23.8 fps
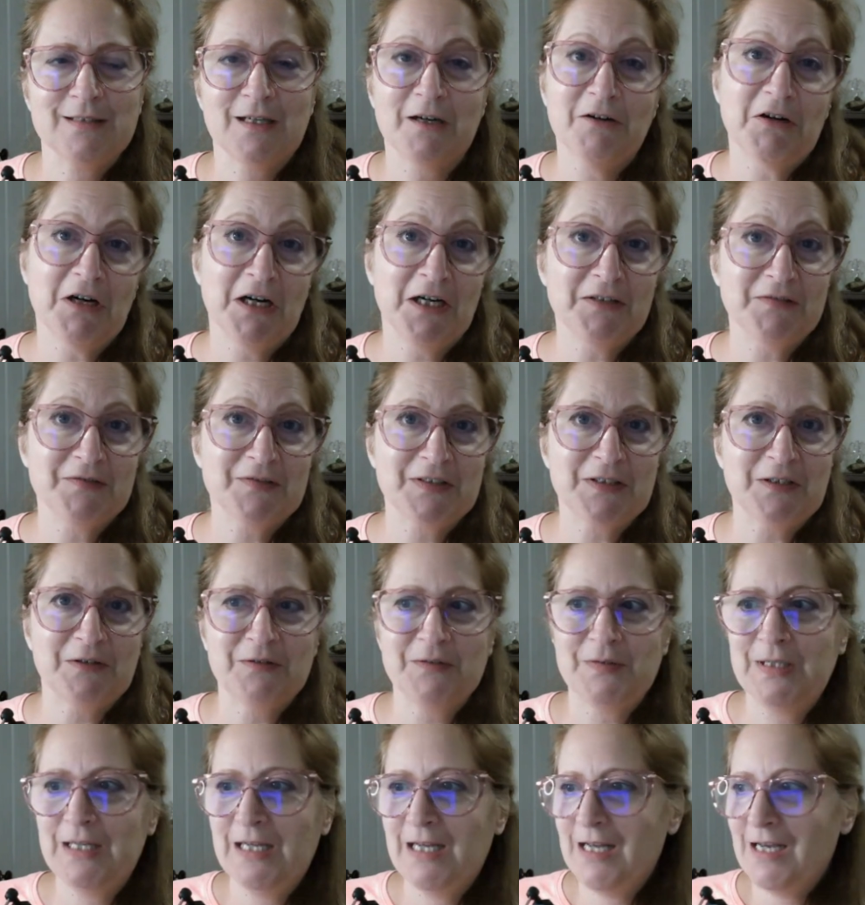All right.
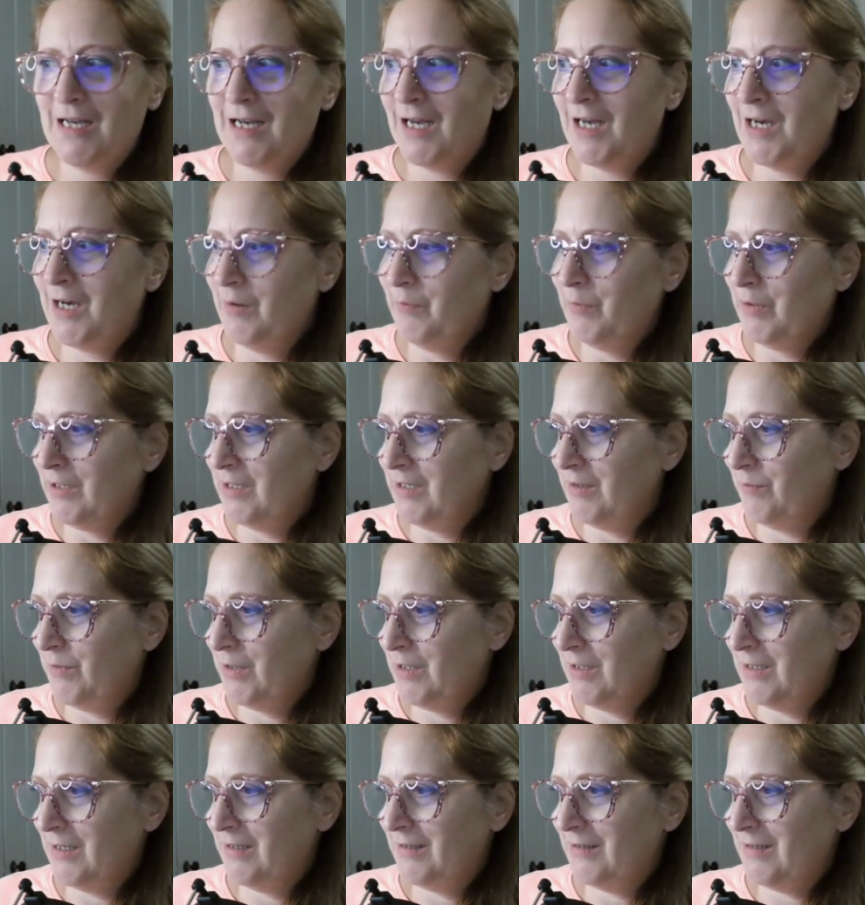So uh, we're going to,
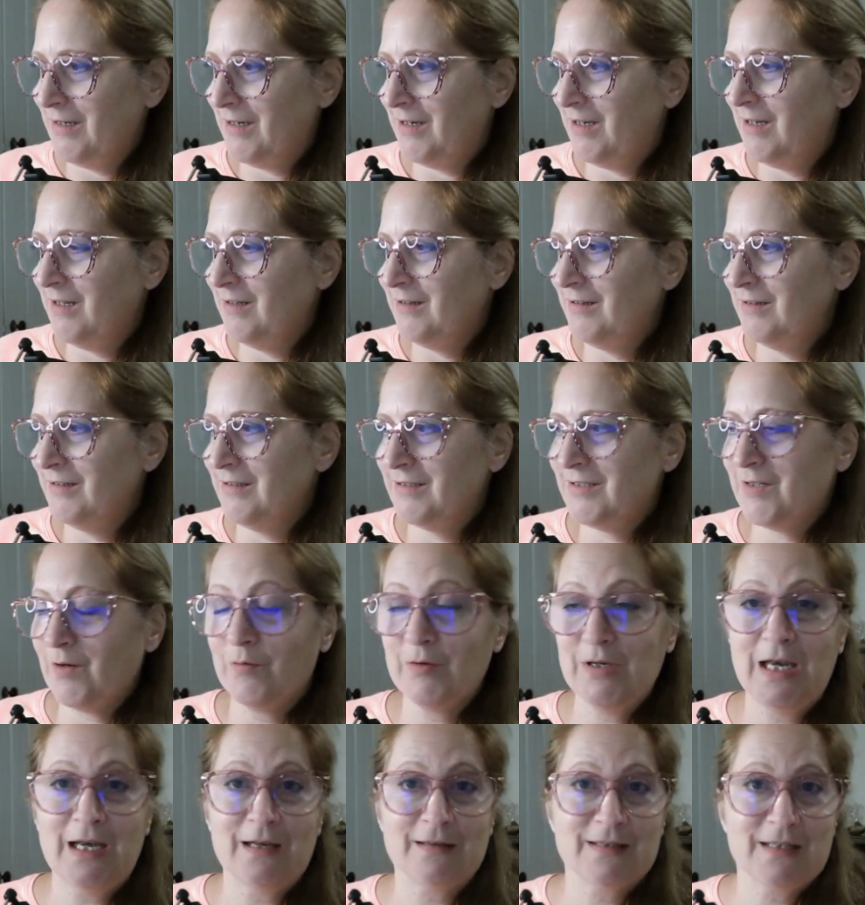we're going to, uh,
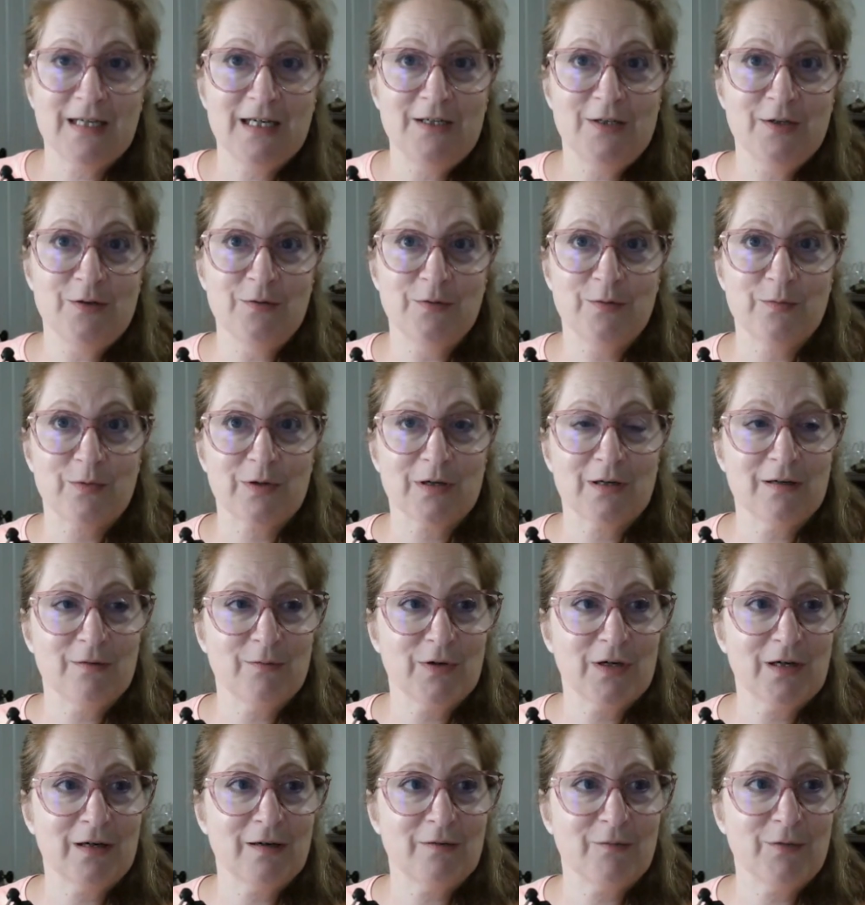so yeah, stay tuned. We're going to,
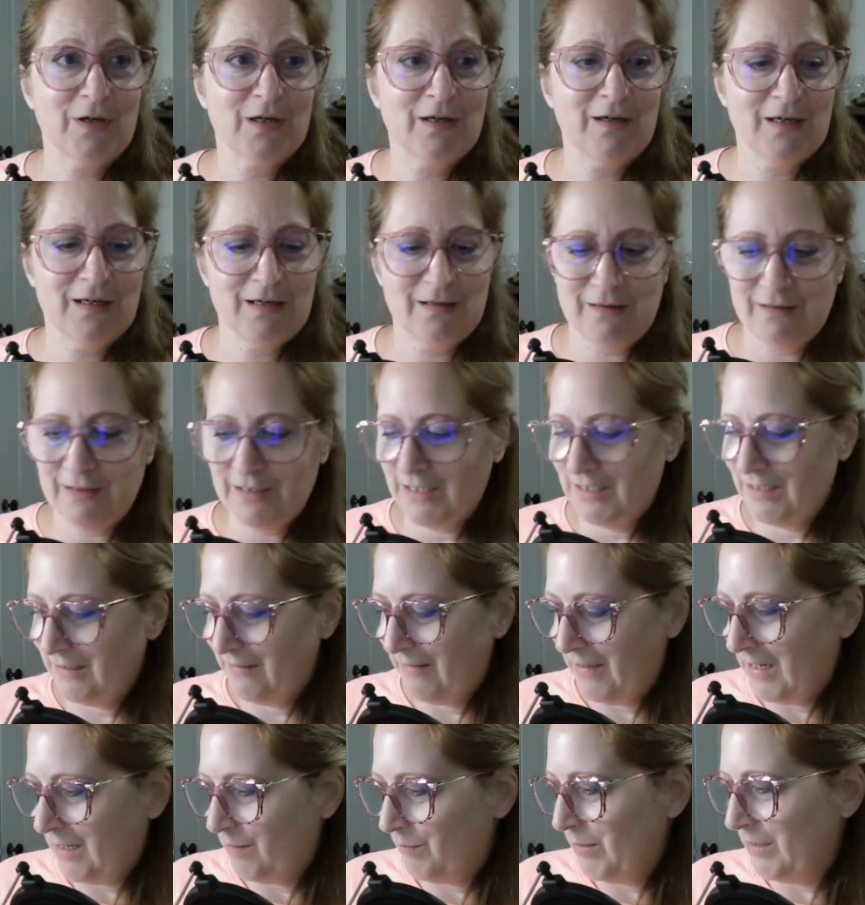we're going to, we're going to look
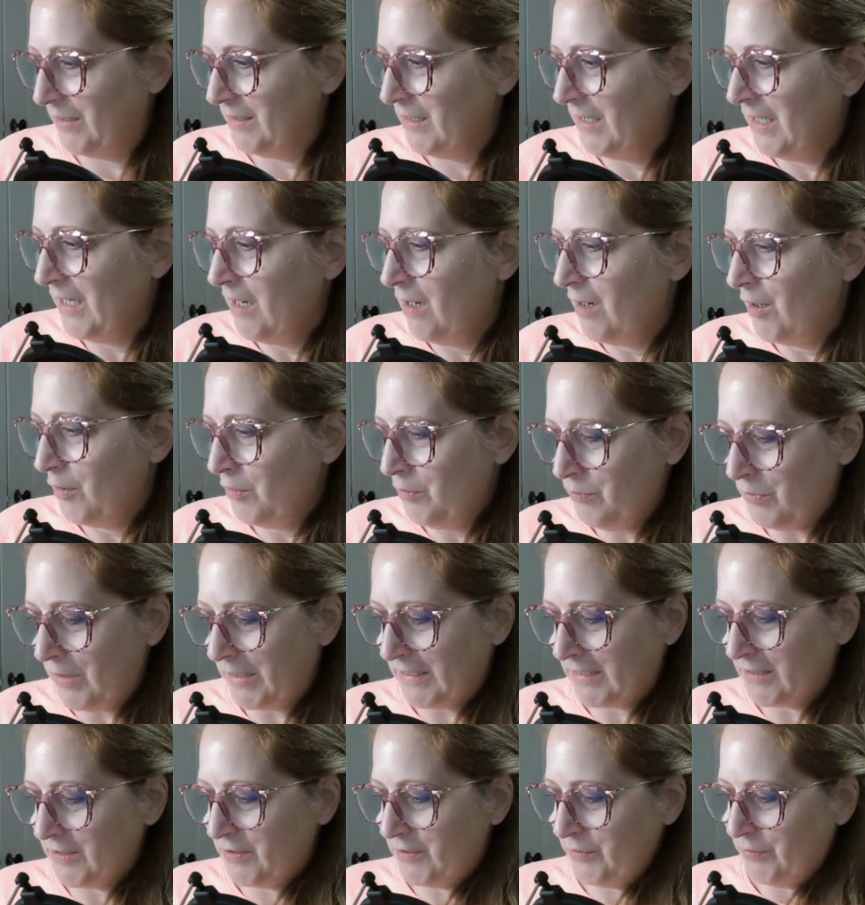into that. But, oh, I
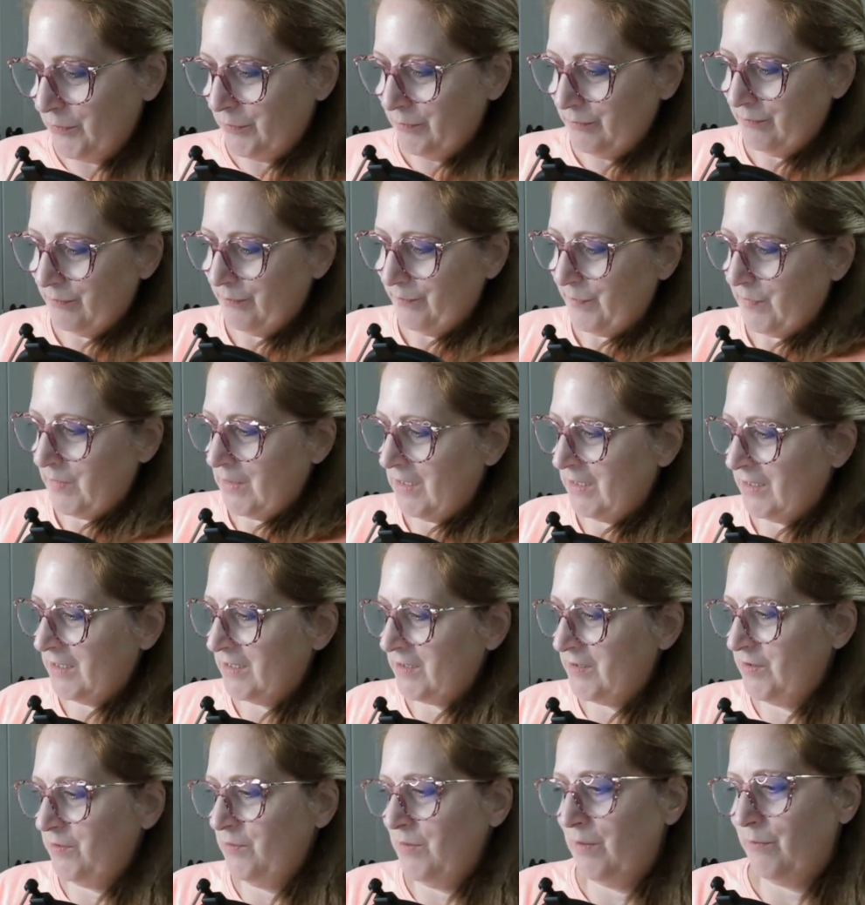got two. I
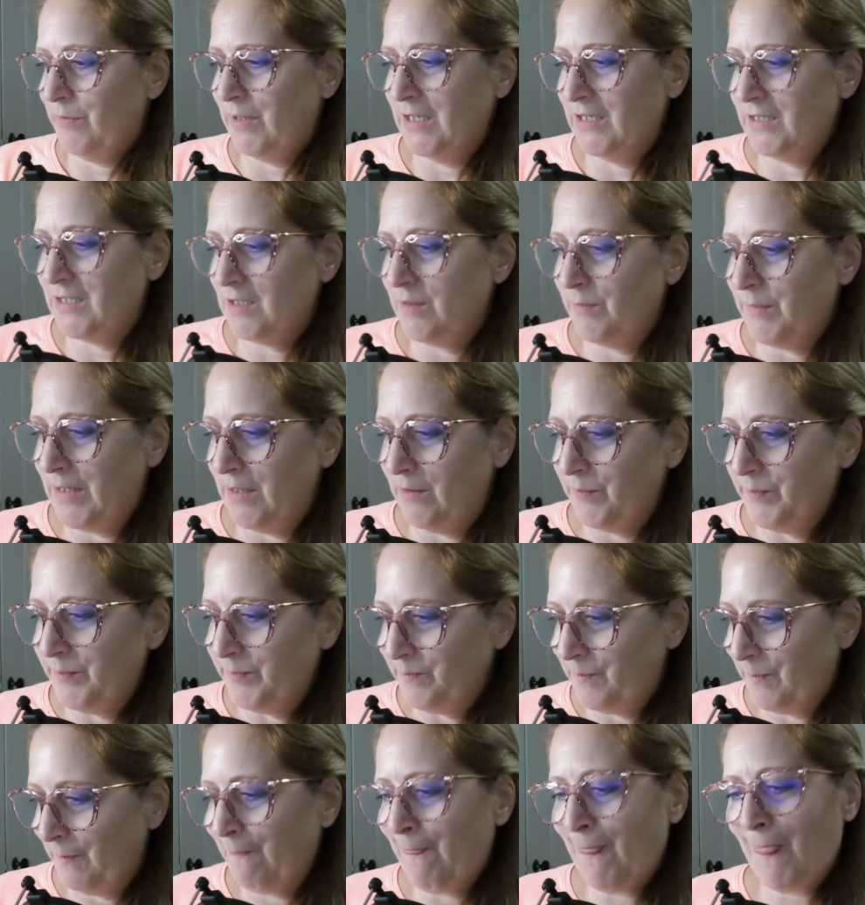got two that wanted to come out.
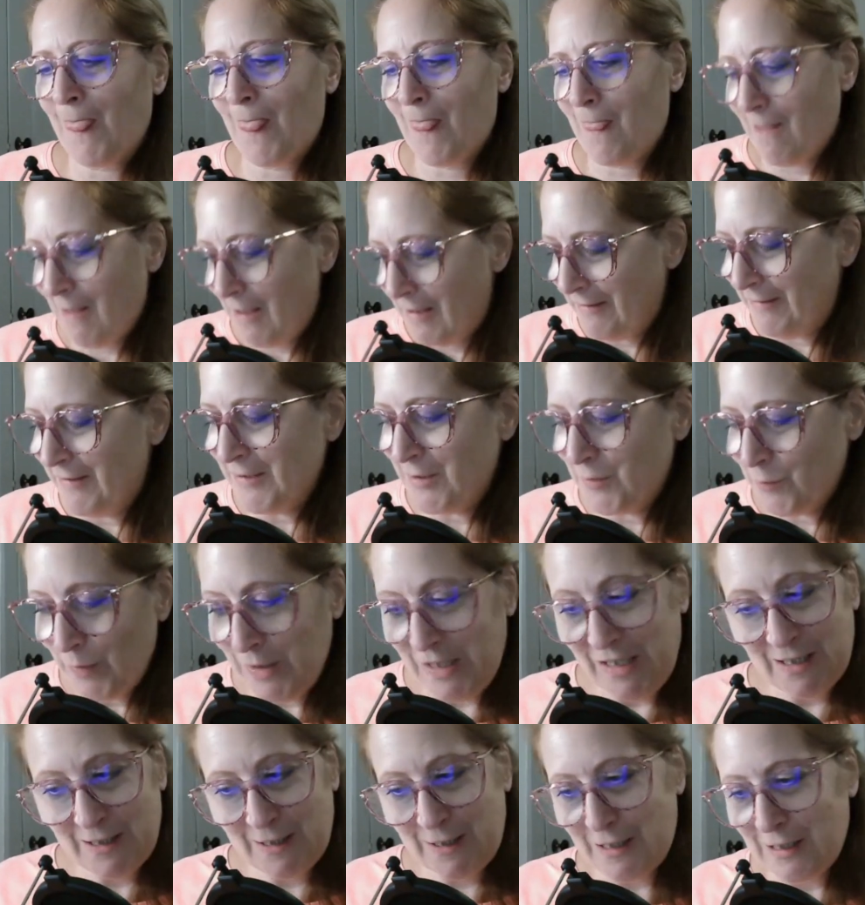Mm. This
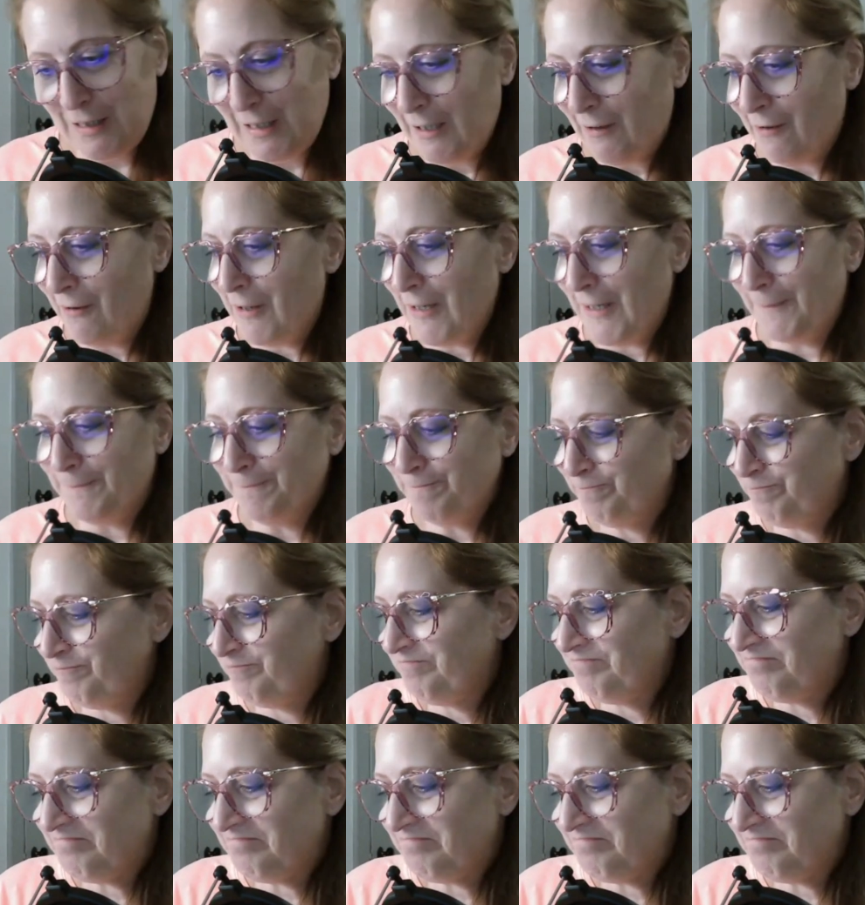week, clarity.